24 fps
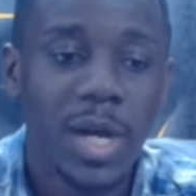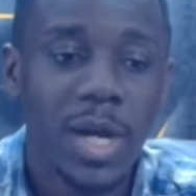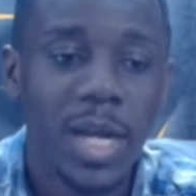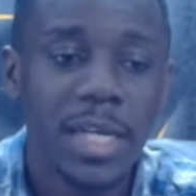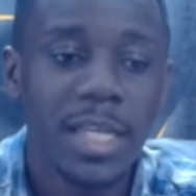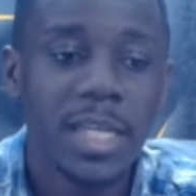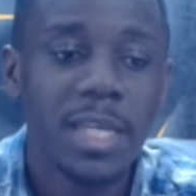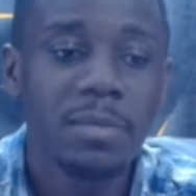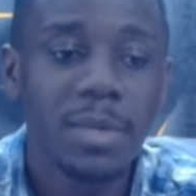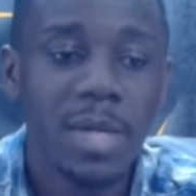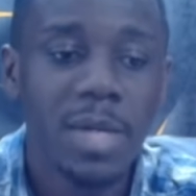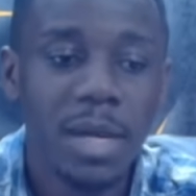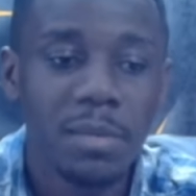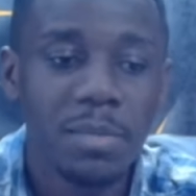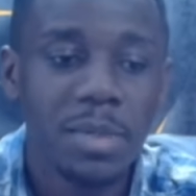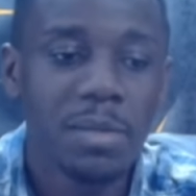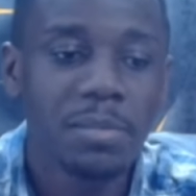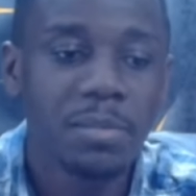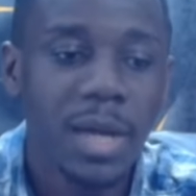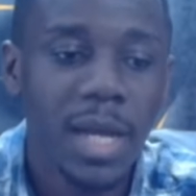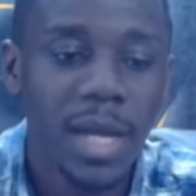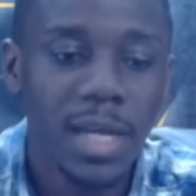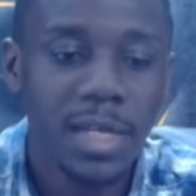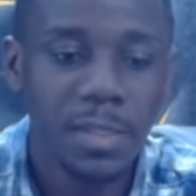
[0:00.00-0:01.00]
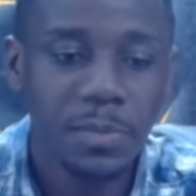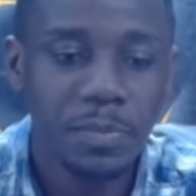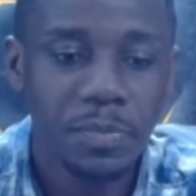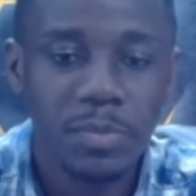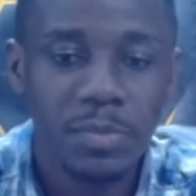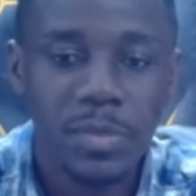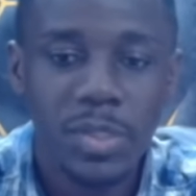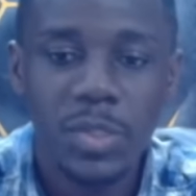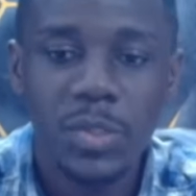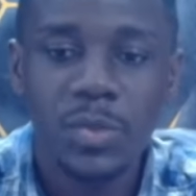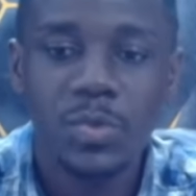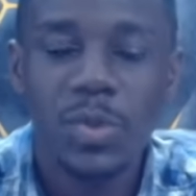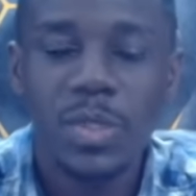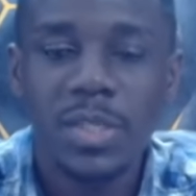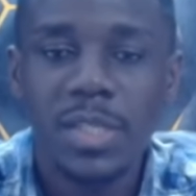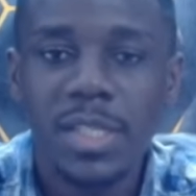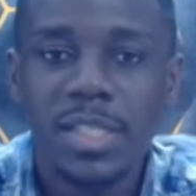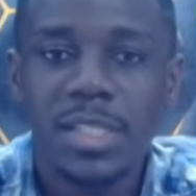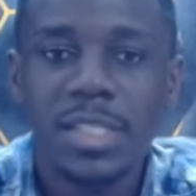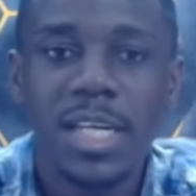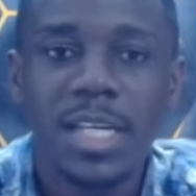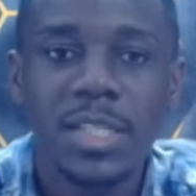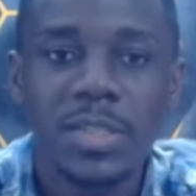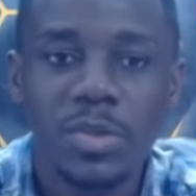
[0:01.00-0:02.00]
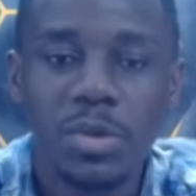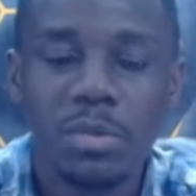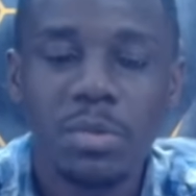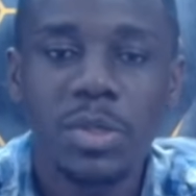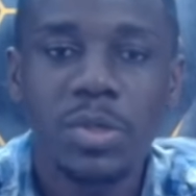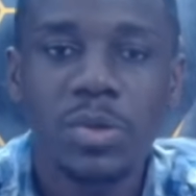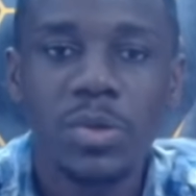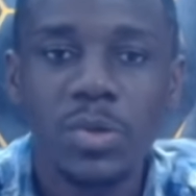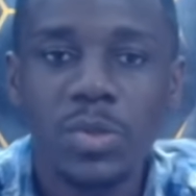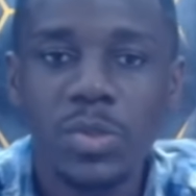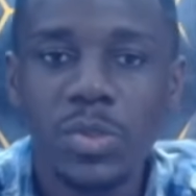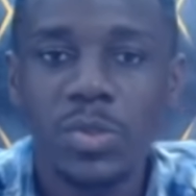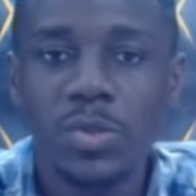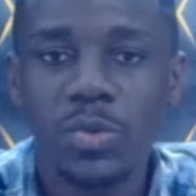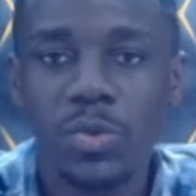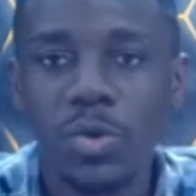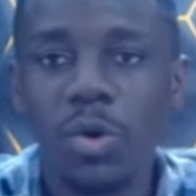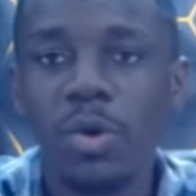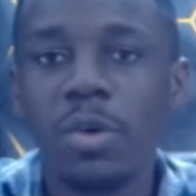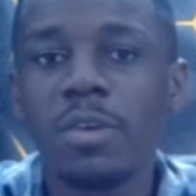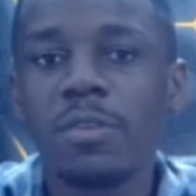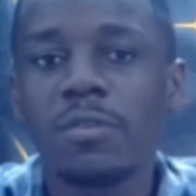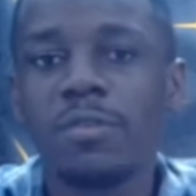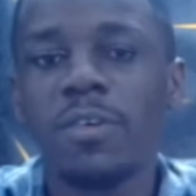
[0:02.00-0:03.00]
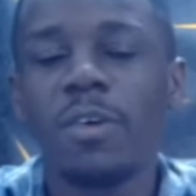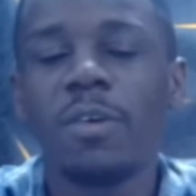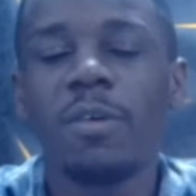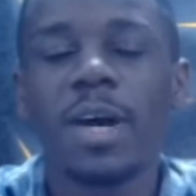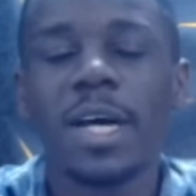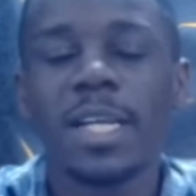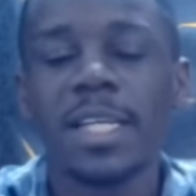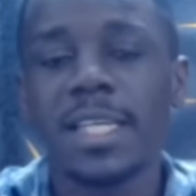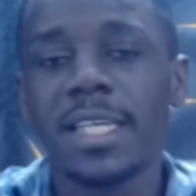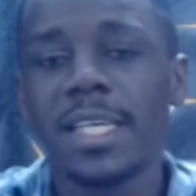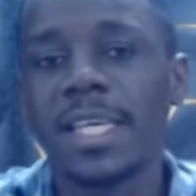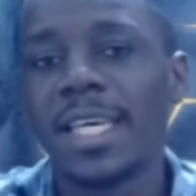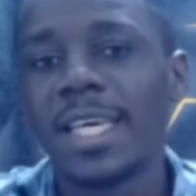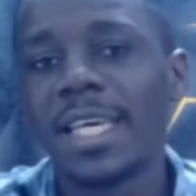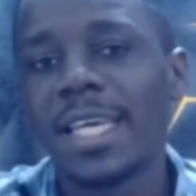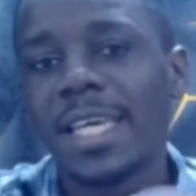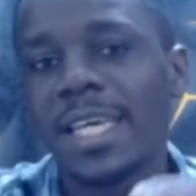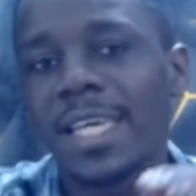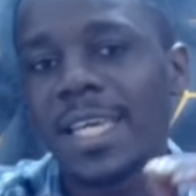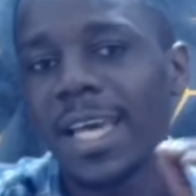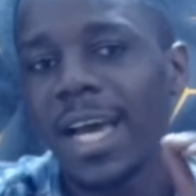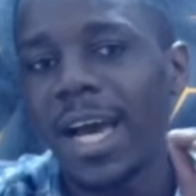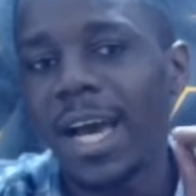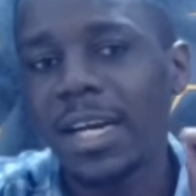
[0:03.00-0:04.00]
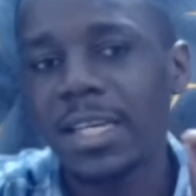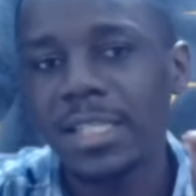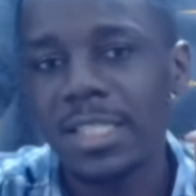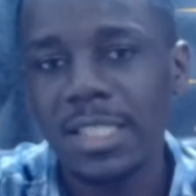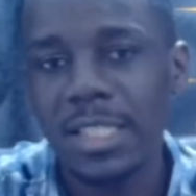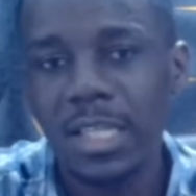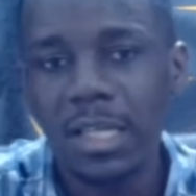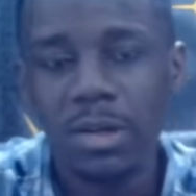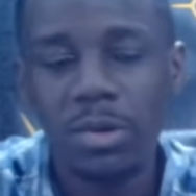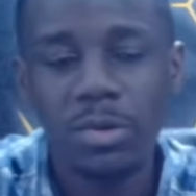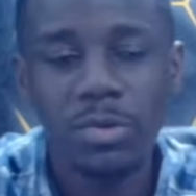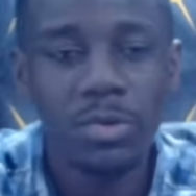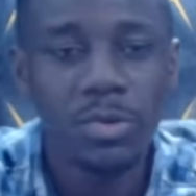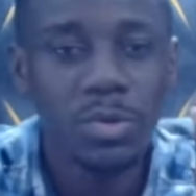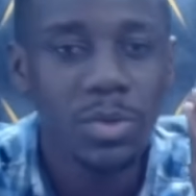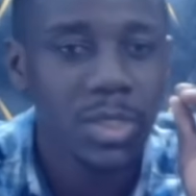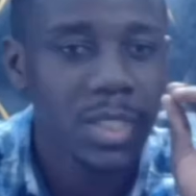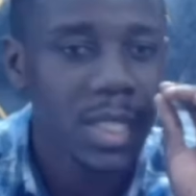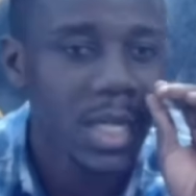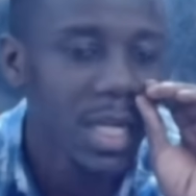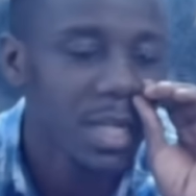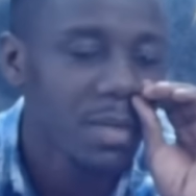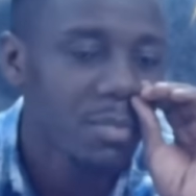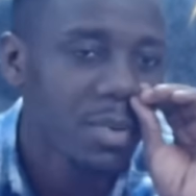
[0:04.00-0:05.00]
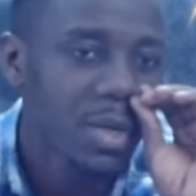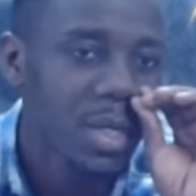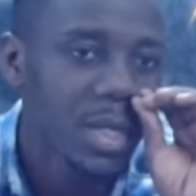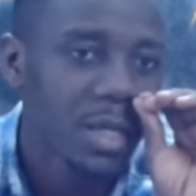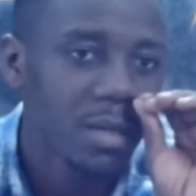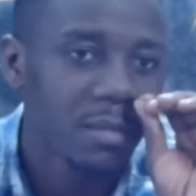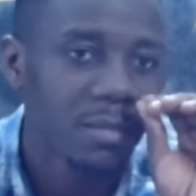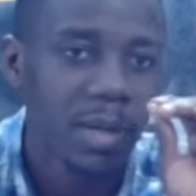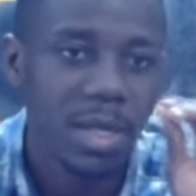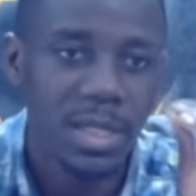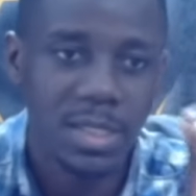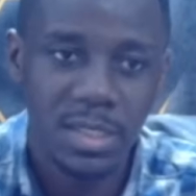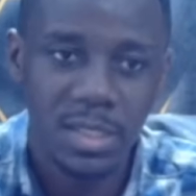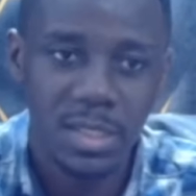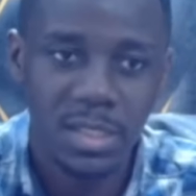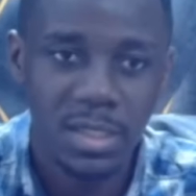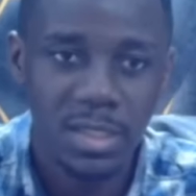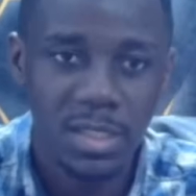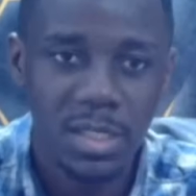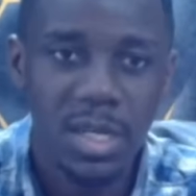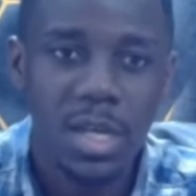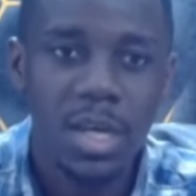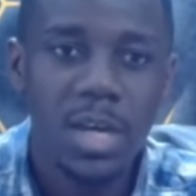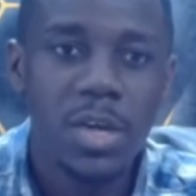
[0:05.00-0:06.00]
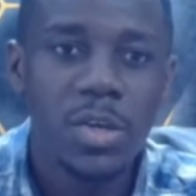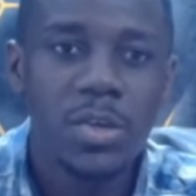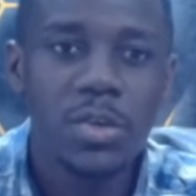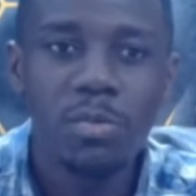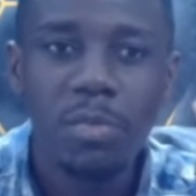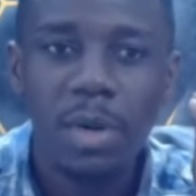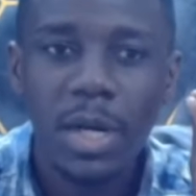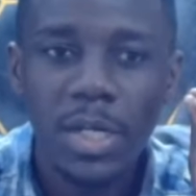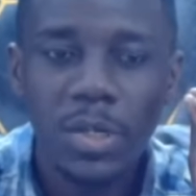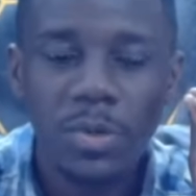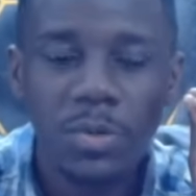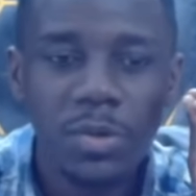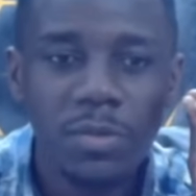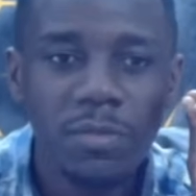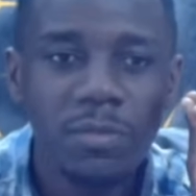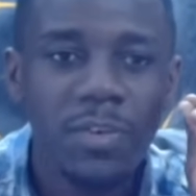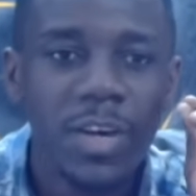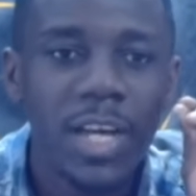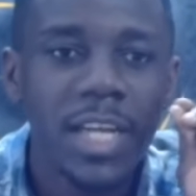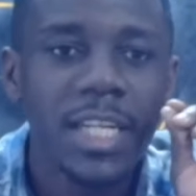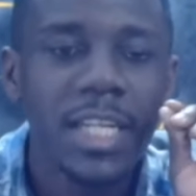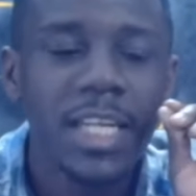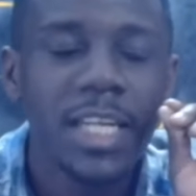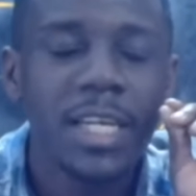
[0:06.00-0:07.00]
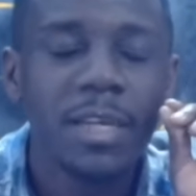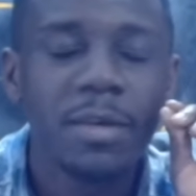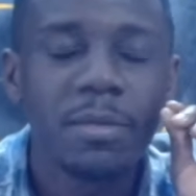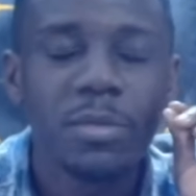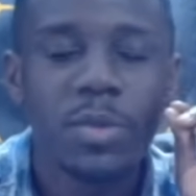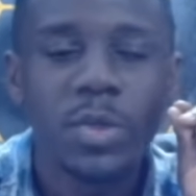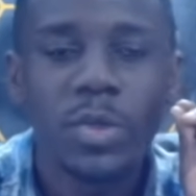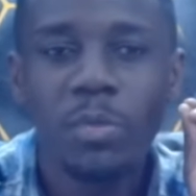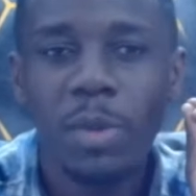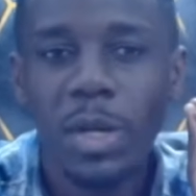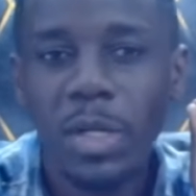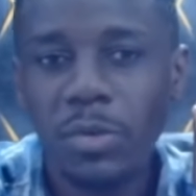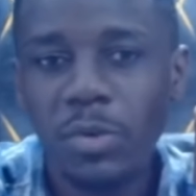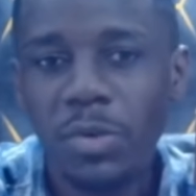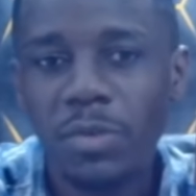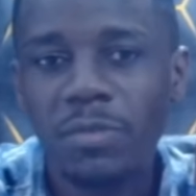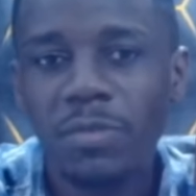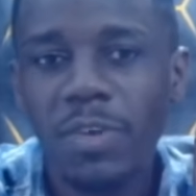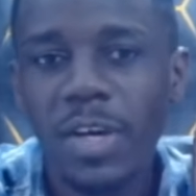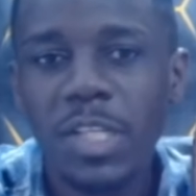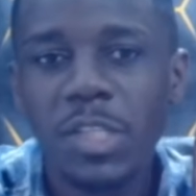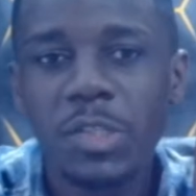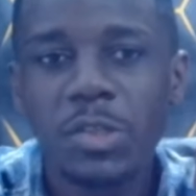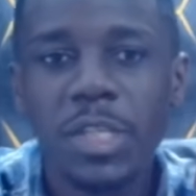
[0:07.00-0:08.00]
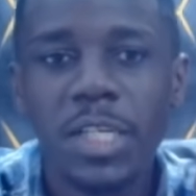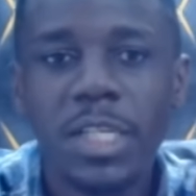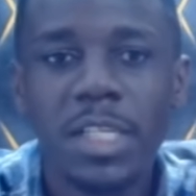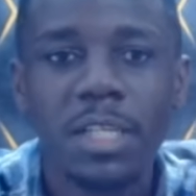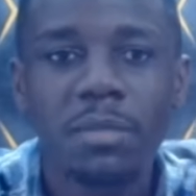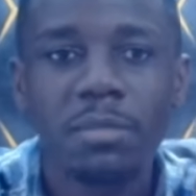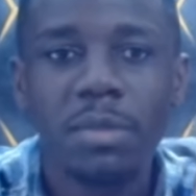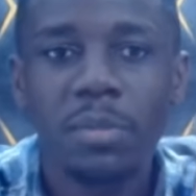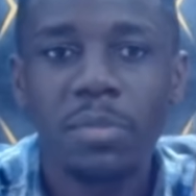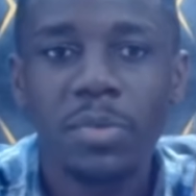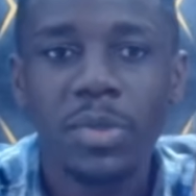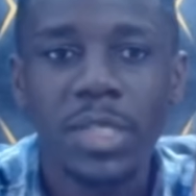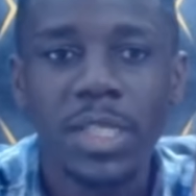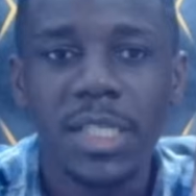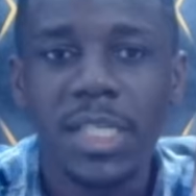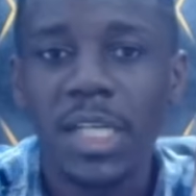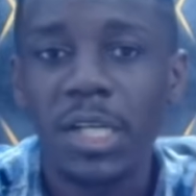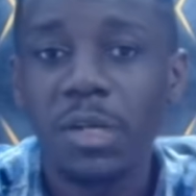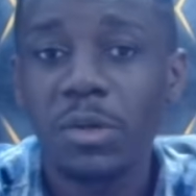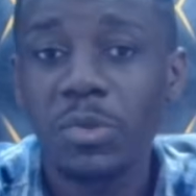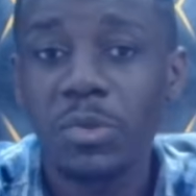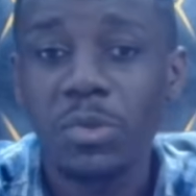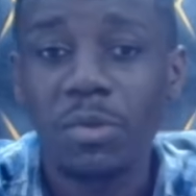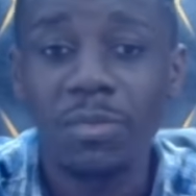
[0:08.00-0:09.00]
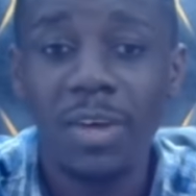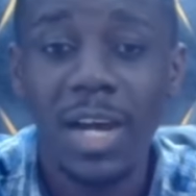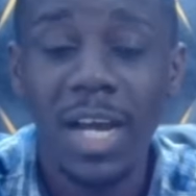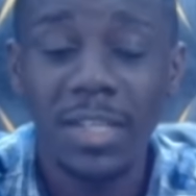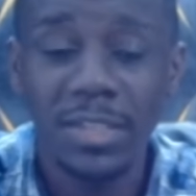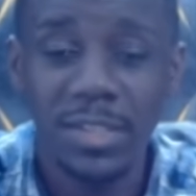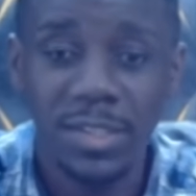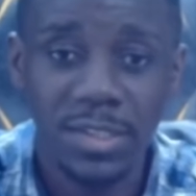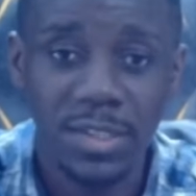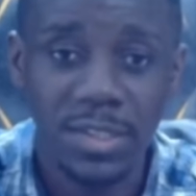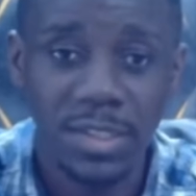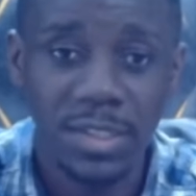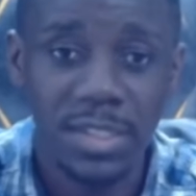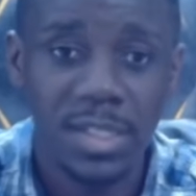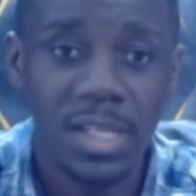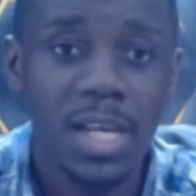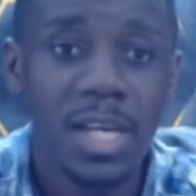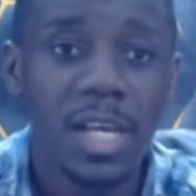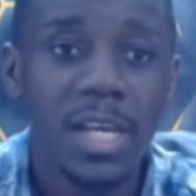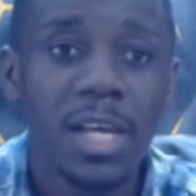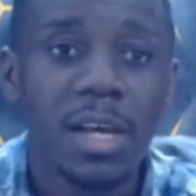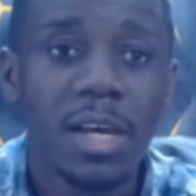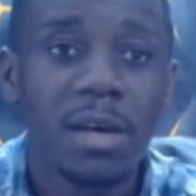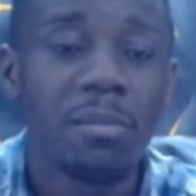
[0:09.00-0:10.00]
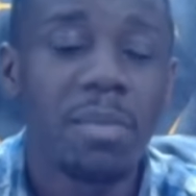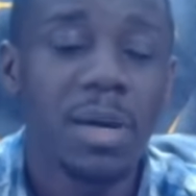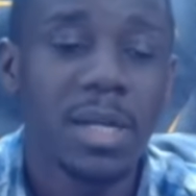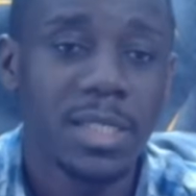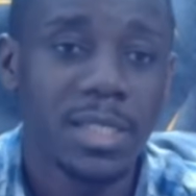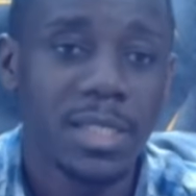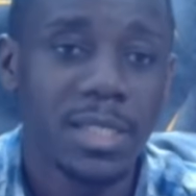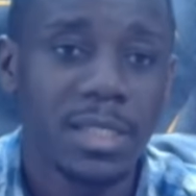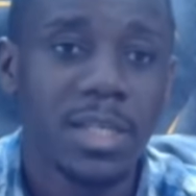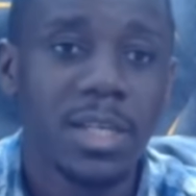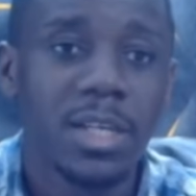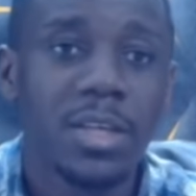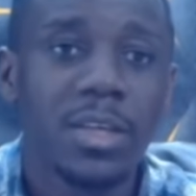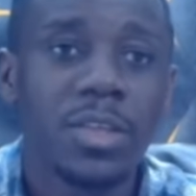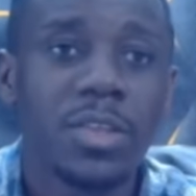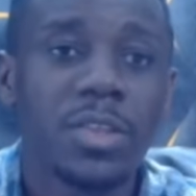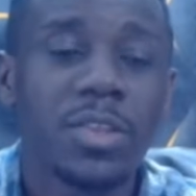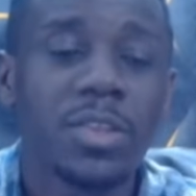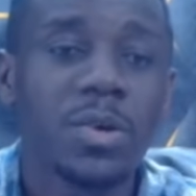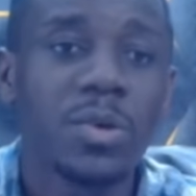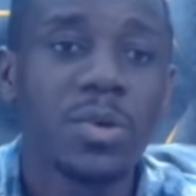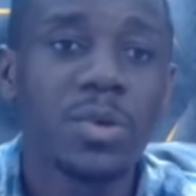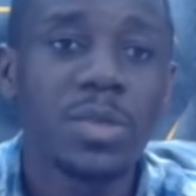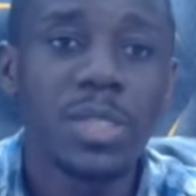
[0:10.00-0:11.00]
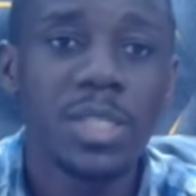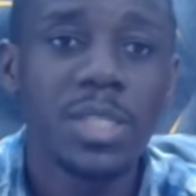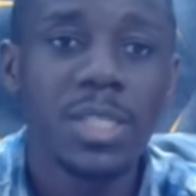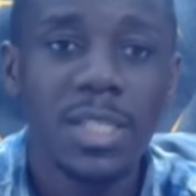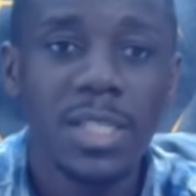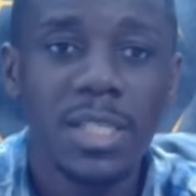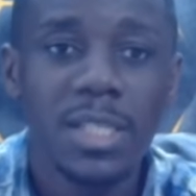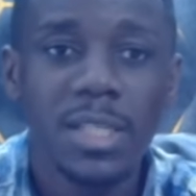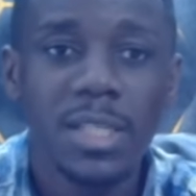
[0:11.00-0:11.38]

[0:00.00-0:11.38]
And him coming back strengthens Arsenal because going forward, he acts a lot. Those line-breaking passes, you might not find him, you might not find Jurrien Timber putting in lots of assists, but those